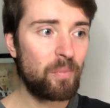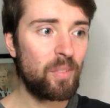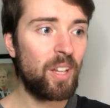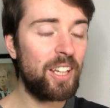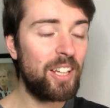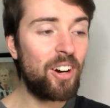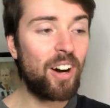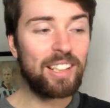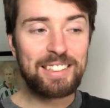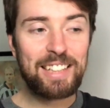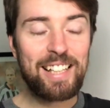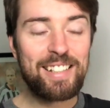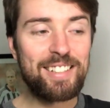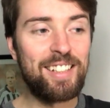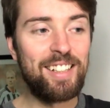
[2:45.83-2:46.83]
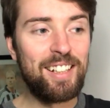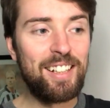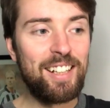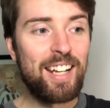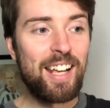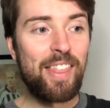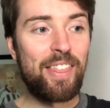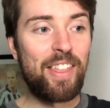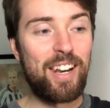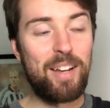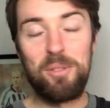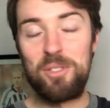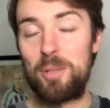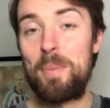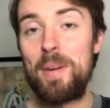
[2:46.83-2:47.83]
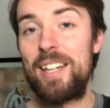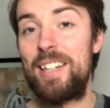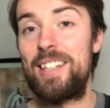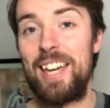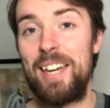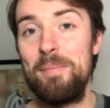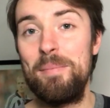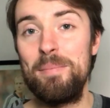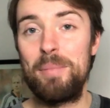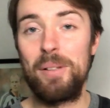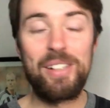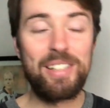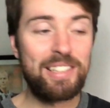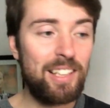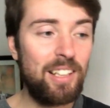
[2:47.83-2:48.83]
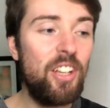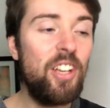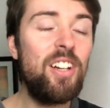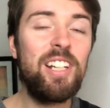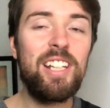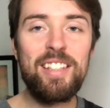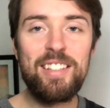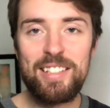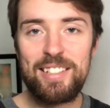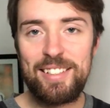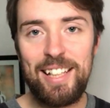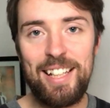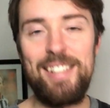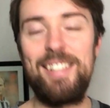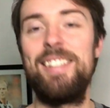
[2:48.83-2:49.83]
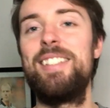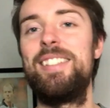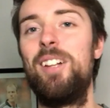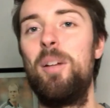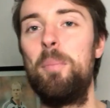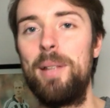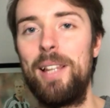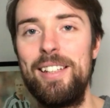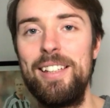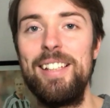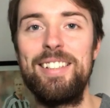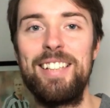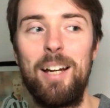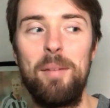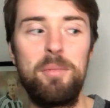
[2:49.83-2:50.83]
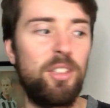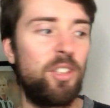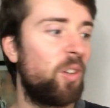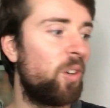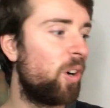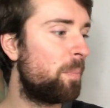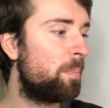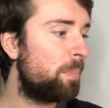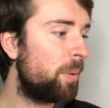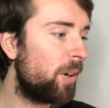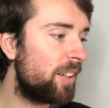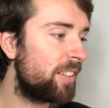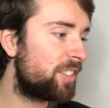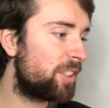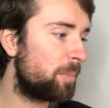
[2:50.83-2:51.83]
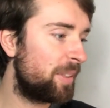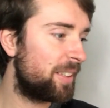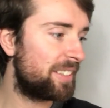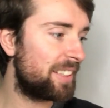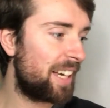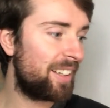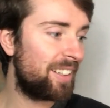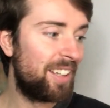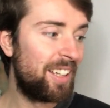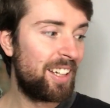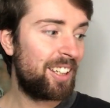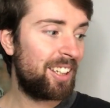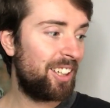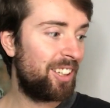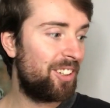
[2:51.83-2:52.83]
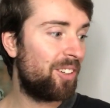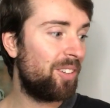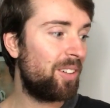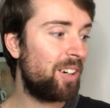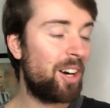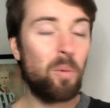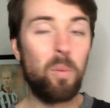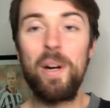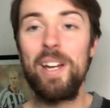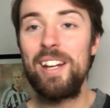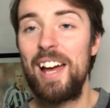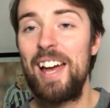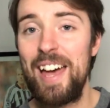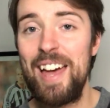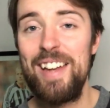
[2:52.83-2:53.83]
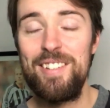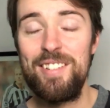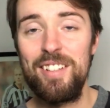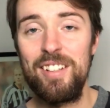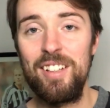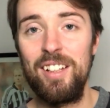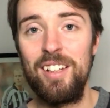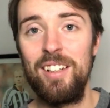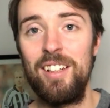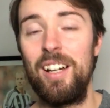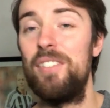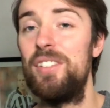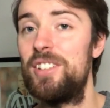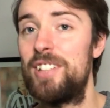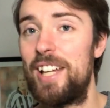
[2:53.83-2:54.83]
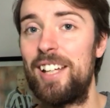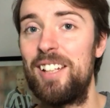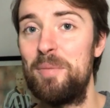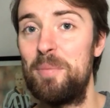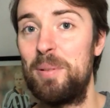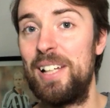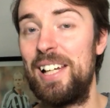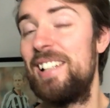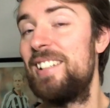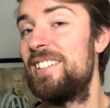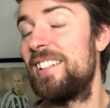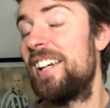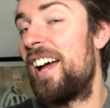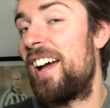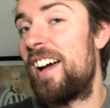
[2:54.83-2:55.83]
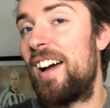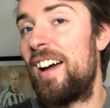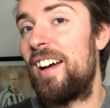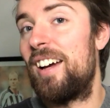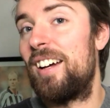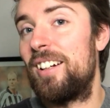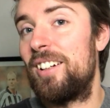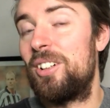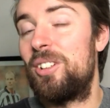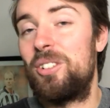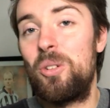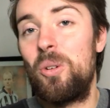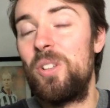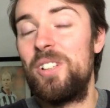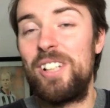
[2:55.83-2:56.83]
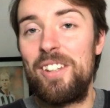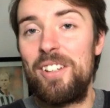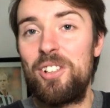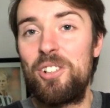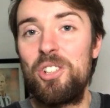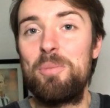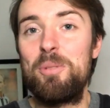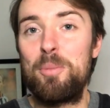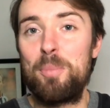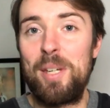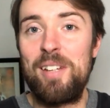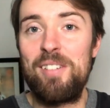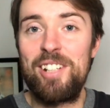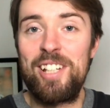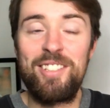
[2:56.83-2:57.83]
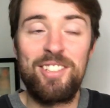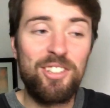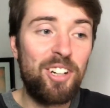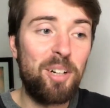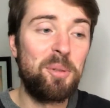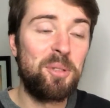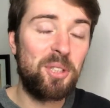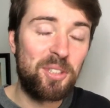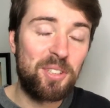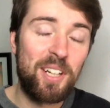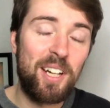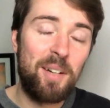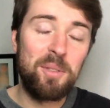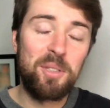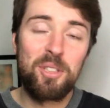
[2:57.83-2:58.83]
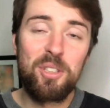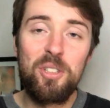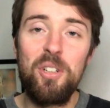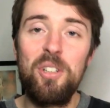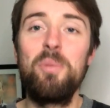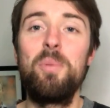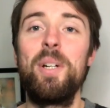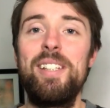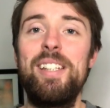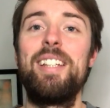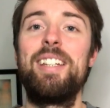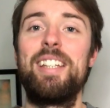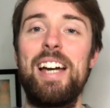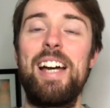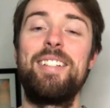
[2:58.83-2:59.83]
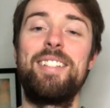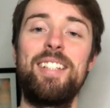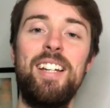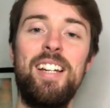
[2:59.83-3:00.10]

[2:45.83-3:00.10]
You know, I said that it was a big game, but it's still early in the season. There's still plenty of time to go. But to be sat, you know, a win ahead of second place going into the Christmas period, you know, it was a good win to get.